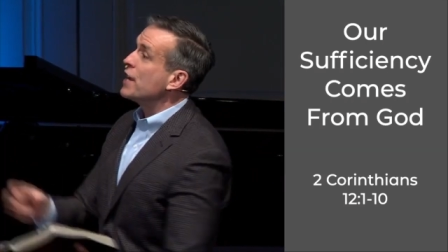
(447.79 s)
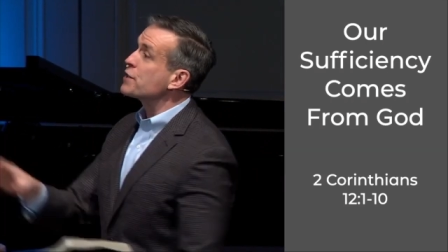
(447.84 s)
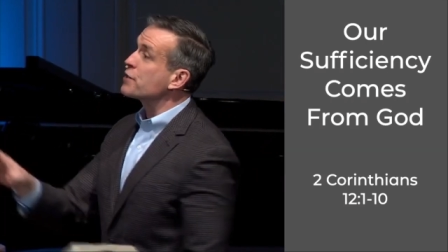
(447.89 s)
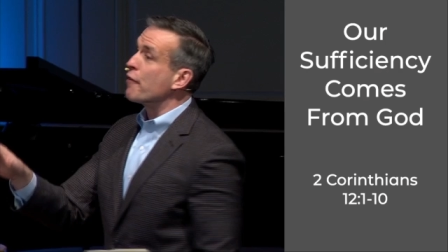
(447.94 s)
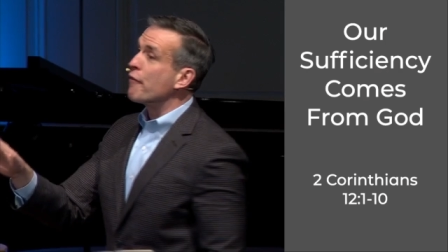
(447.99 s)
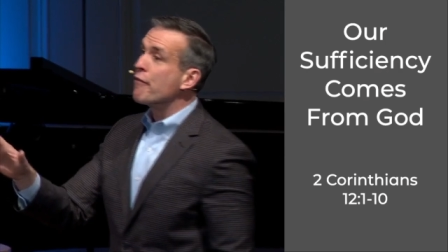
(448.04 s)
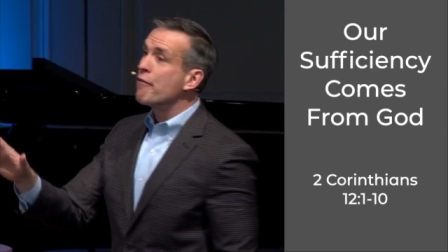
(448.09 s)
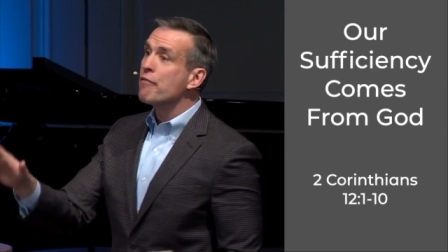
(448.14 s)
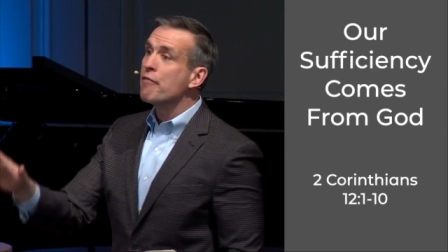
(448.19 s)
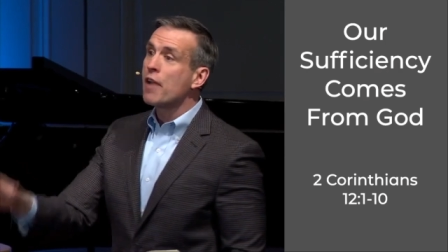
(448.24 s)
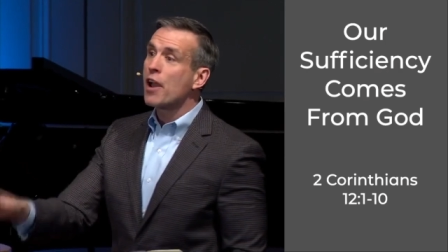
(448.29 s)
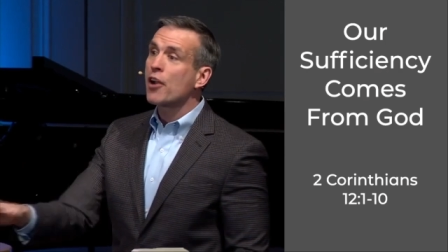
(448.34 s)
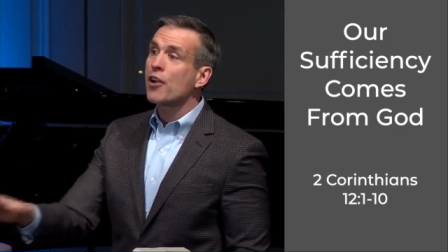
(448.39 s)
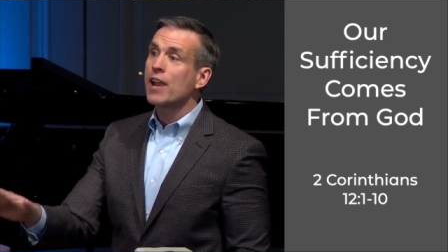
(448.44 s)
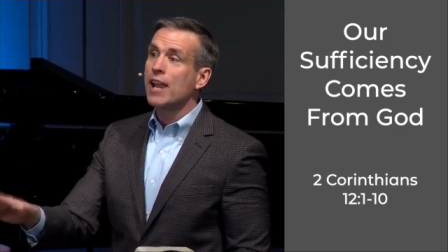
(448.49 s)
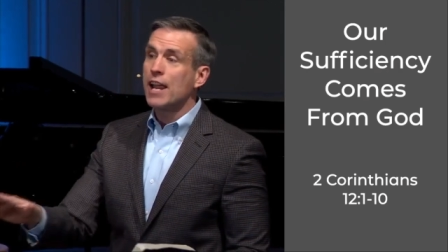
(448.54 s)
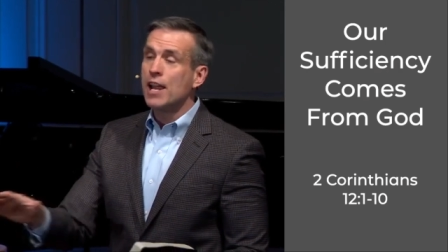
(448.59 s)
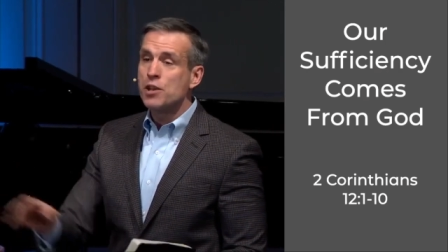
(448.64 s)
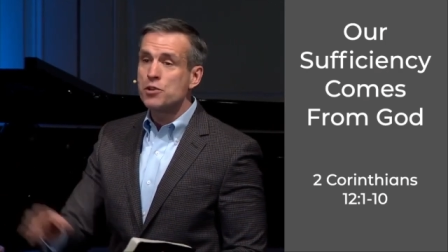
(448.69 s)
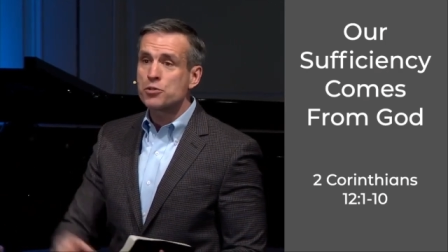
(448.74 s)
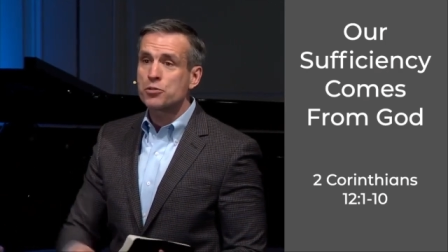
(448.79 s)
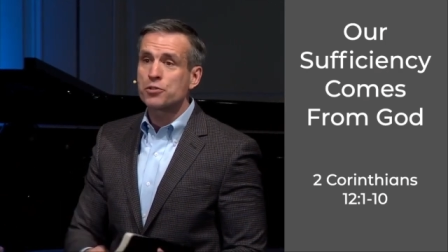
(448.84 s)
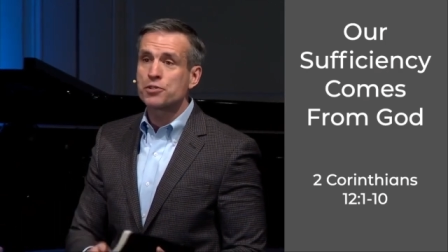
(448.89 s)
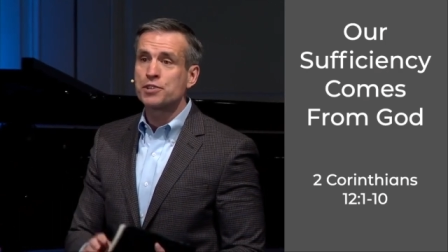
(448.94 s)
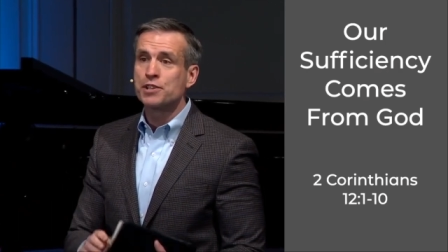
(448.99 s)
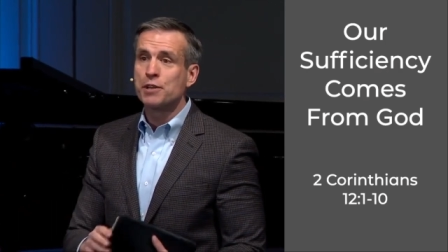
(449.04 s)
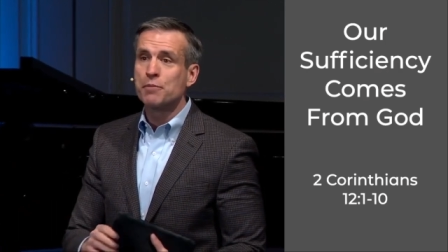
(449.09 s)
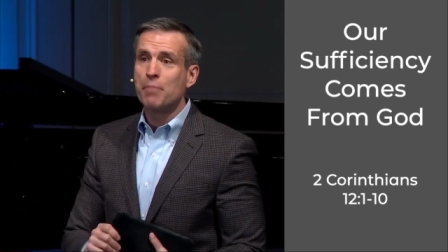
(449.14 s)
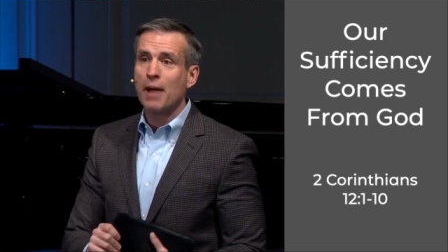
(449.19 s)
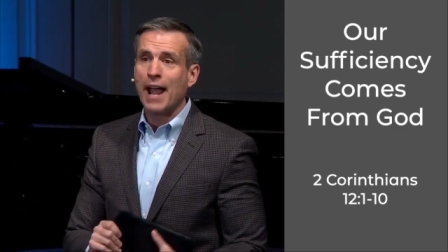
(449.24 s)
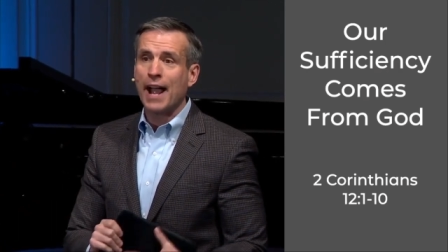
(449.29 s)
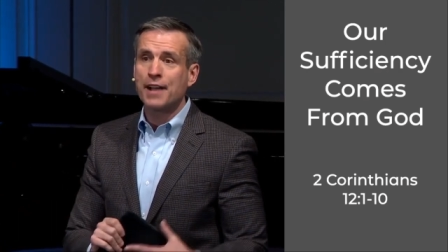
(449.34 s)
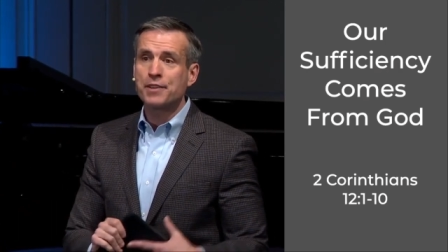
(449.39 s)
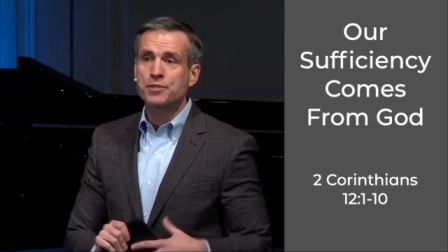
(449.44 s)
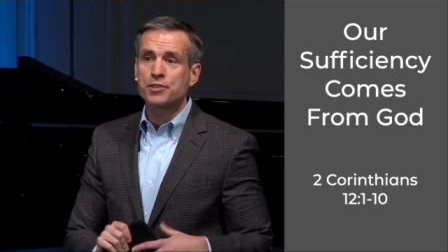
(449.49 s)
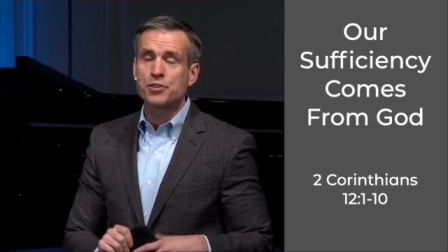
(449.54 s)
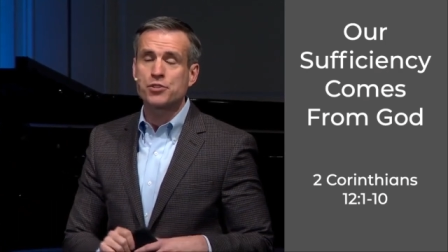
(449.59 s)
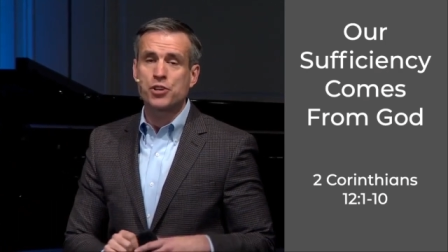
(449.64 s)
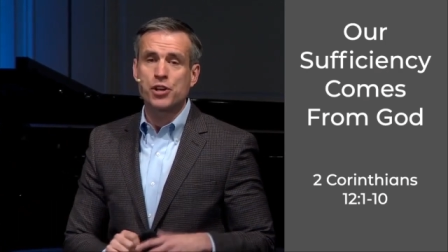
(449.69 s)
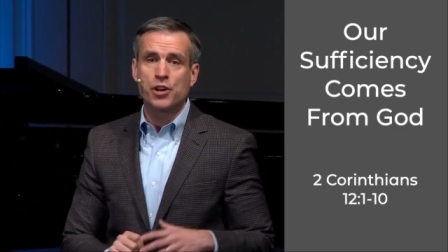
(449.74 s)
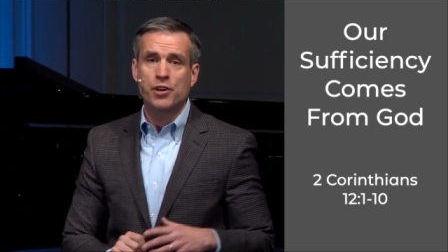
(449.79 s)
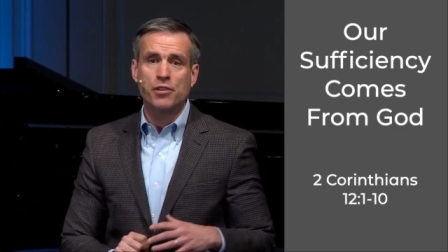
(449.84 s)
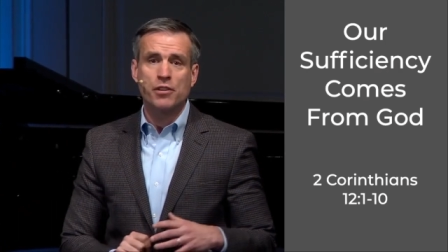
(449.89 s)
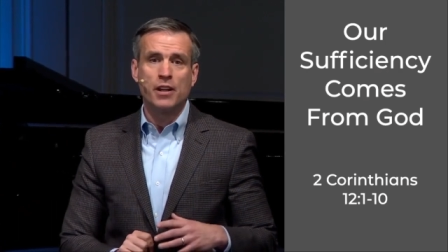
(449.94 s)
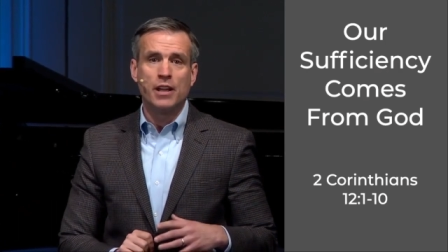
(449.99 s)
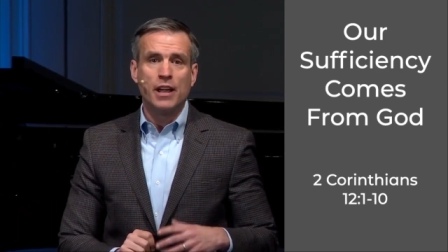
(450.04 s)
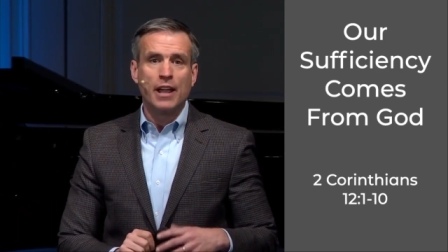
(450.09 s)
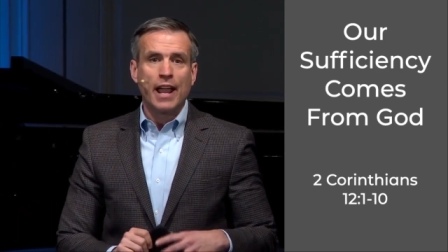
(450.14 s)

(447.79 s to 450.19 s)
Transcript: It's a very interesting passage here.